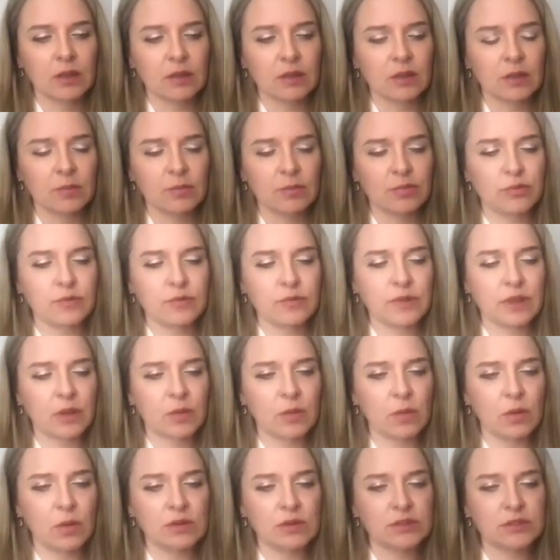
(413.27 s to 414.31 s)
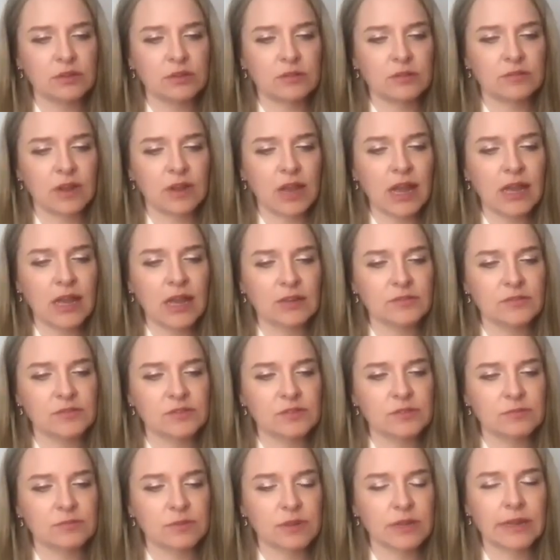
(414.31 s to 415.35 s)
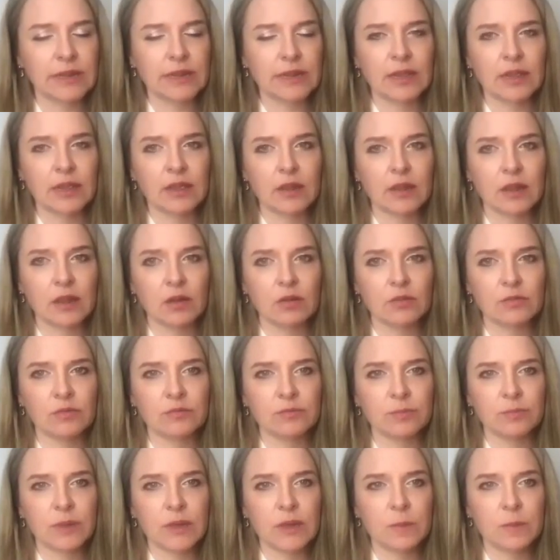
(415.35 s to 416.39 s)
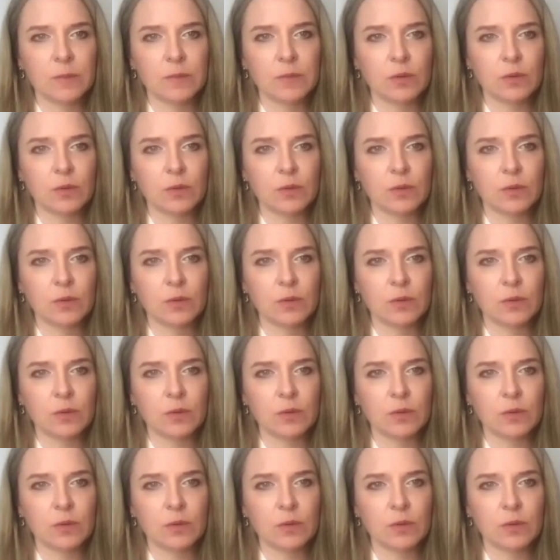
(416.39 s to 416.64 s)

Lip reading: improving quality of lives, really, of people